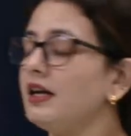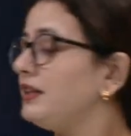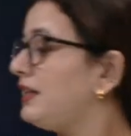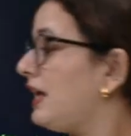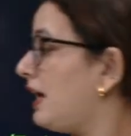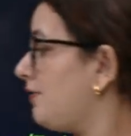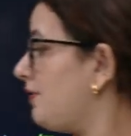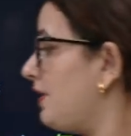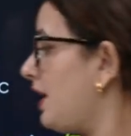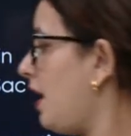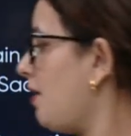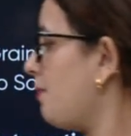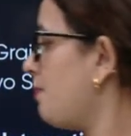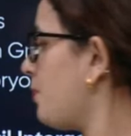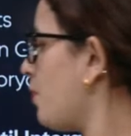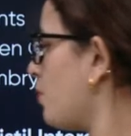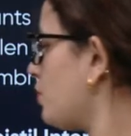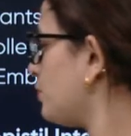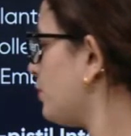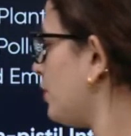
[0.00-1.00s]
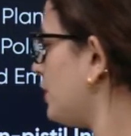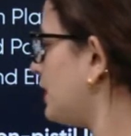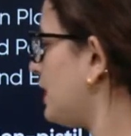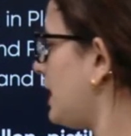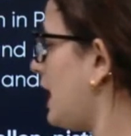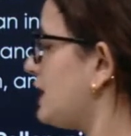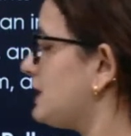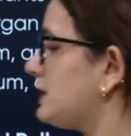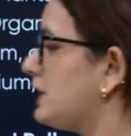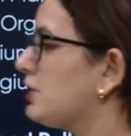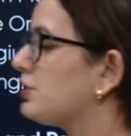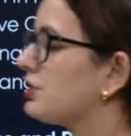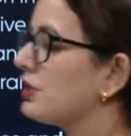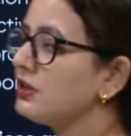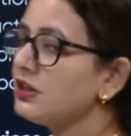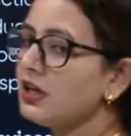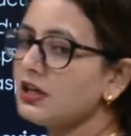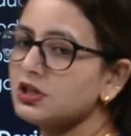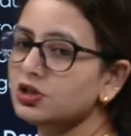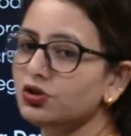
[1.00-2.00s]
Then we have post
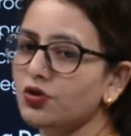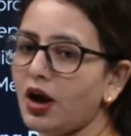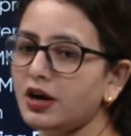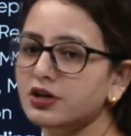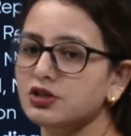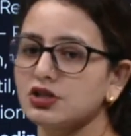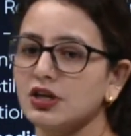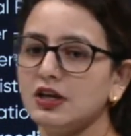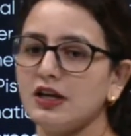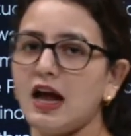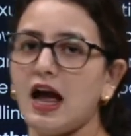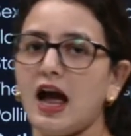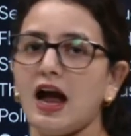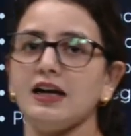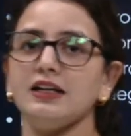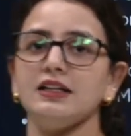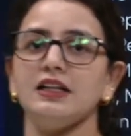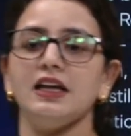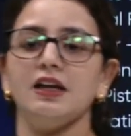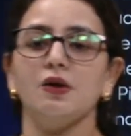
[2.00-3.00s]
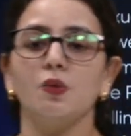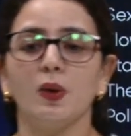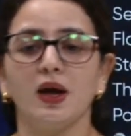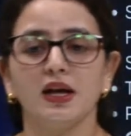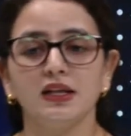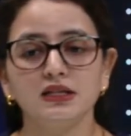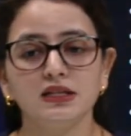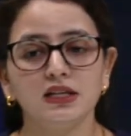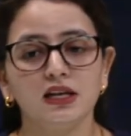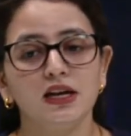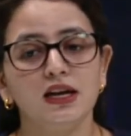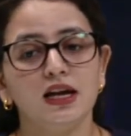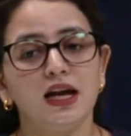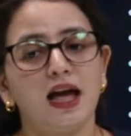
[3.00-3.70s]
fertilization, the structure and the events,